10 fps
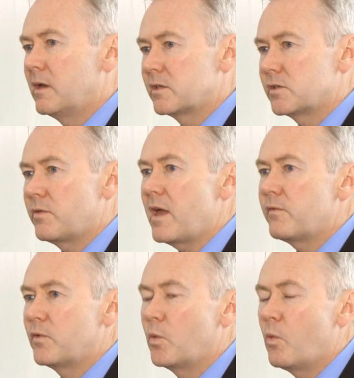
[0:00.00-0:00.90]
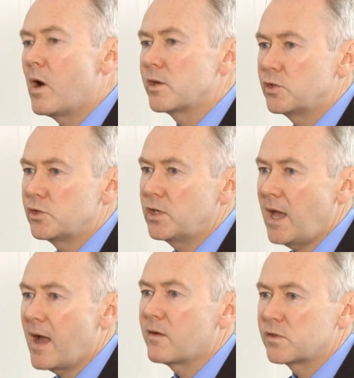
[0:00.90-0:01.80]
So therefore, why should she
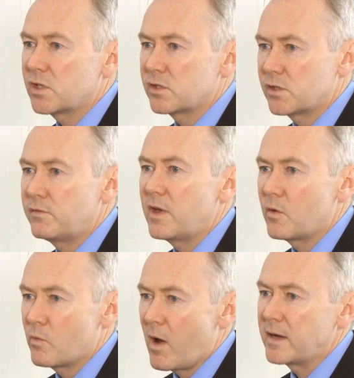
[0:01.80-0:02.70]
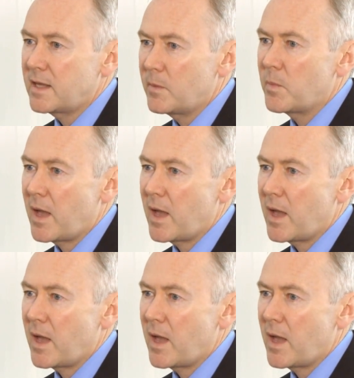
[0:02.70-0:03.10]
have such severe right hip